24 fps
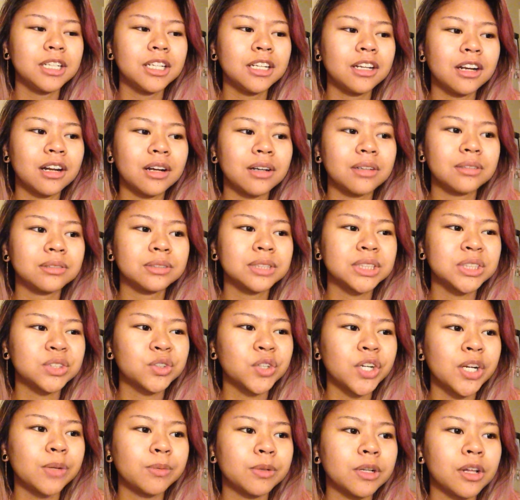you know,
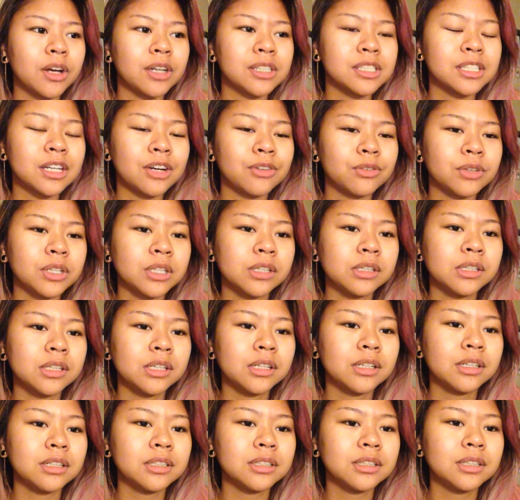scream along to
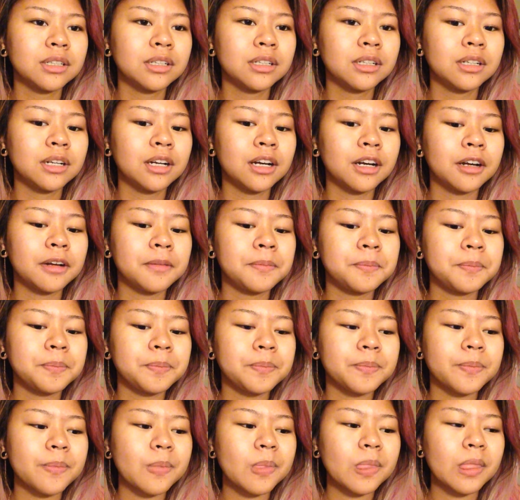every
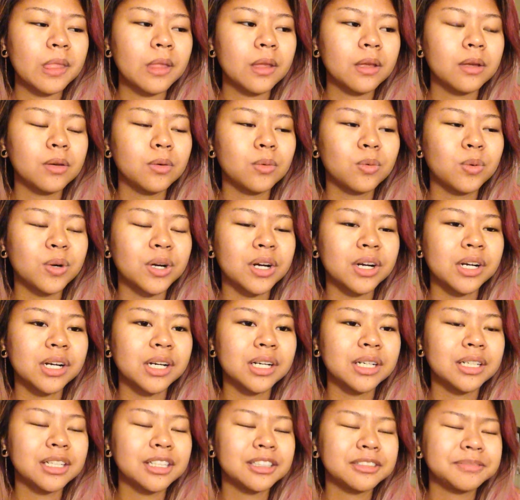um,
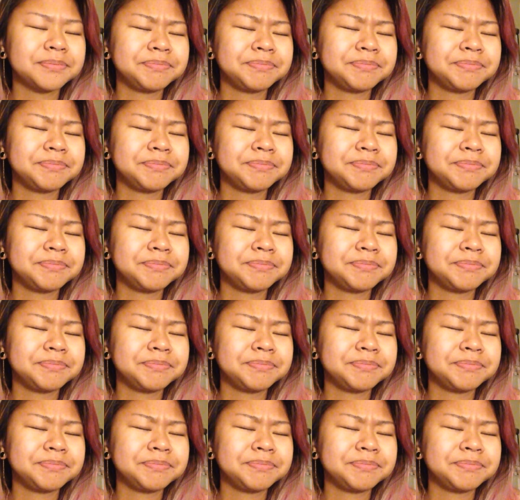word.